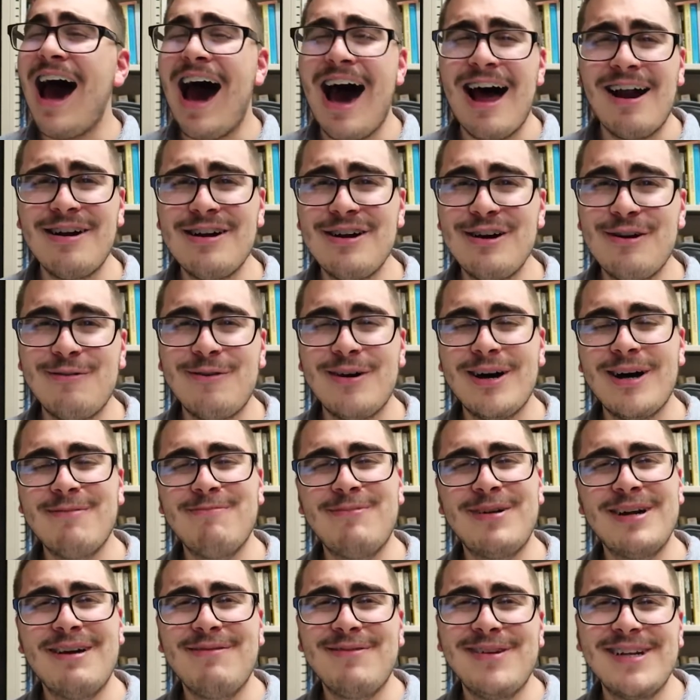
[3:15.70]
I don't know
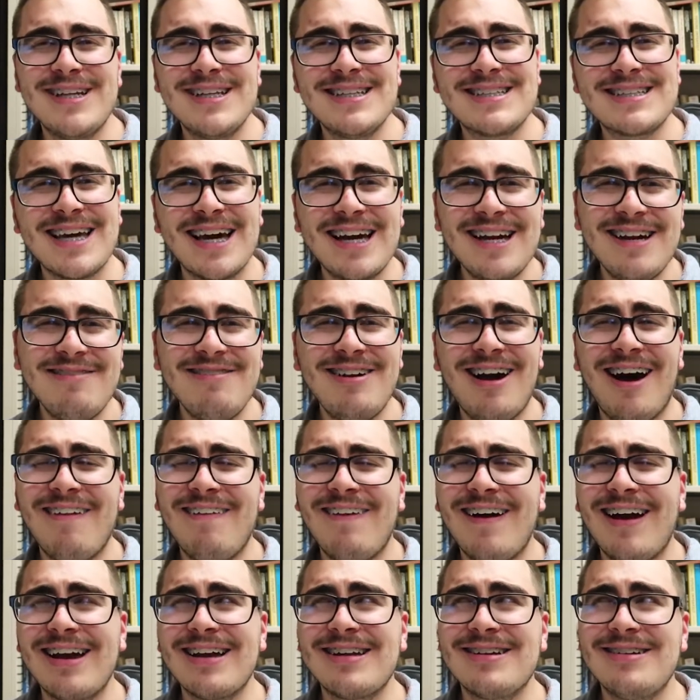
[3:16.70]
what, but I mean, it's kind of not
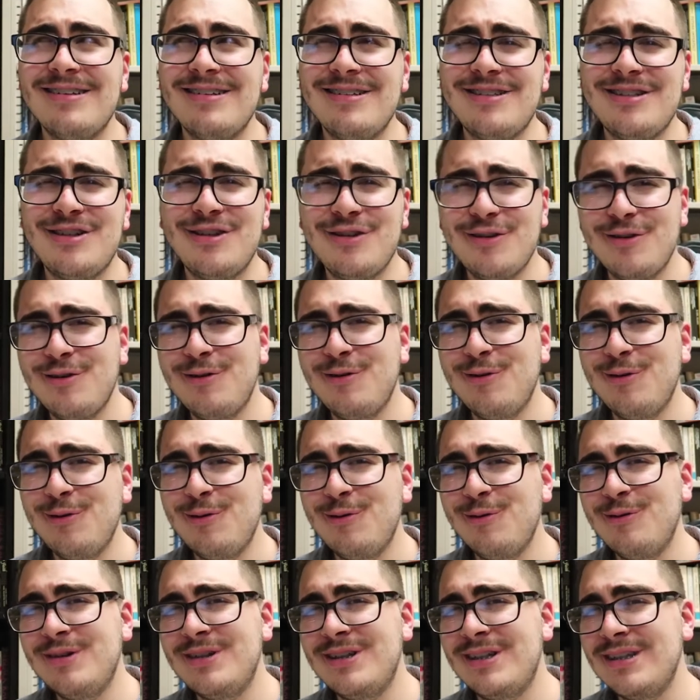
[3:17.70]
like
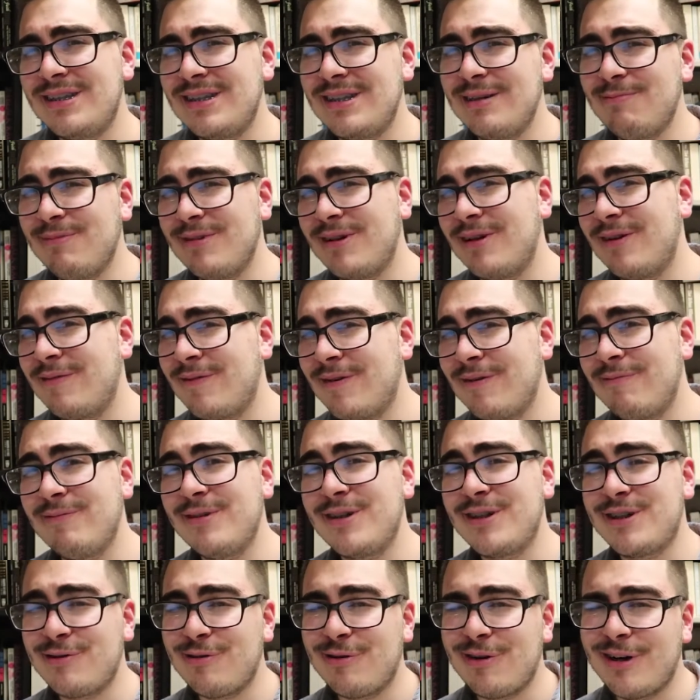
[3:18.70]
too dissimilar from
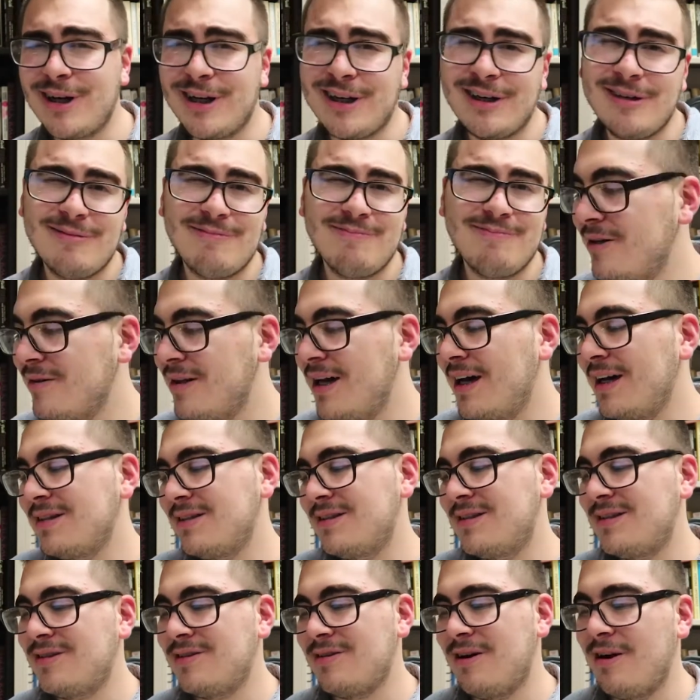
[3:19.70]
the story. You know,
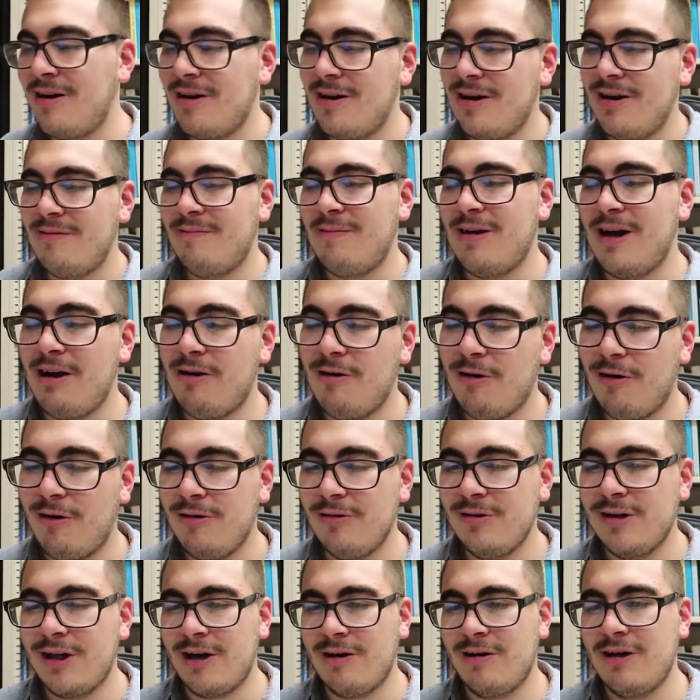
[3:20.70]
that started my
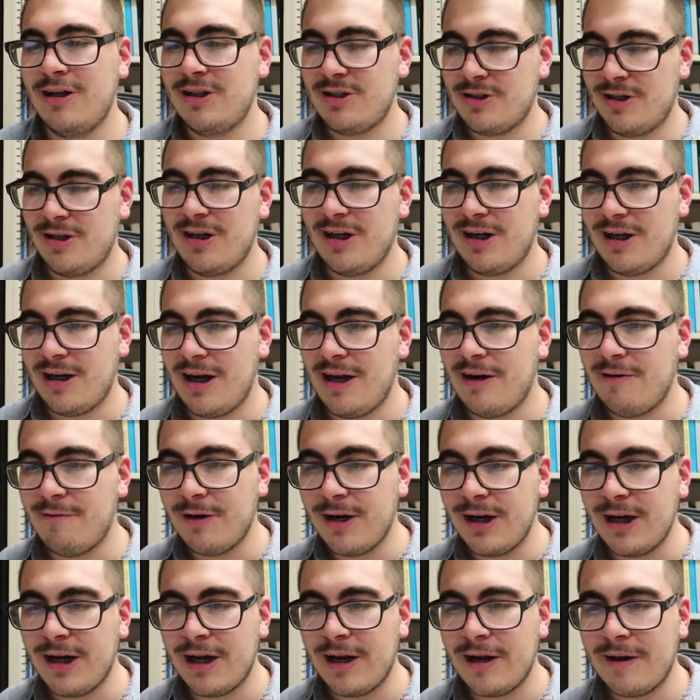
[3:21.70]
whole literate journey and
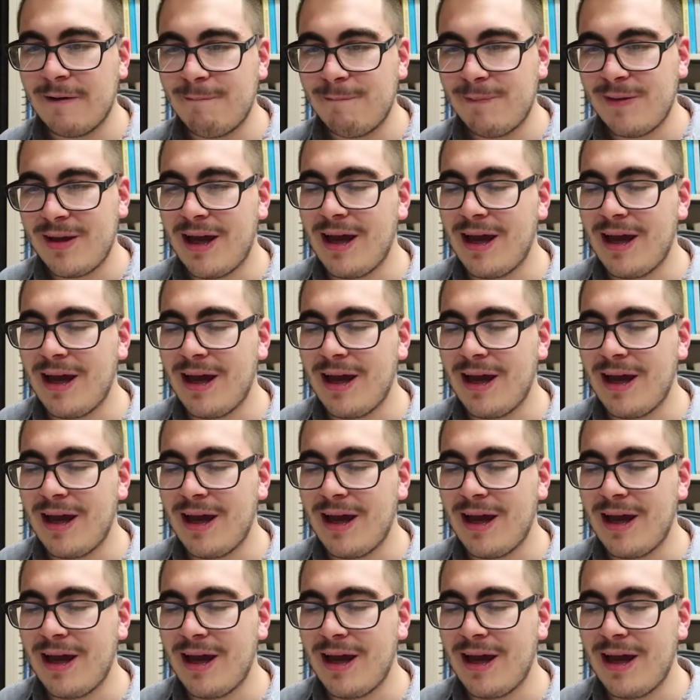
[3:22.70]
reading.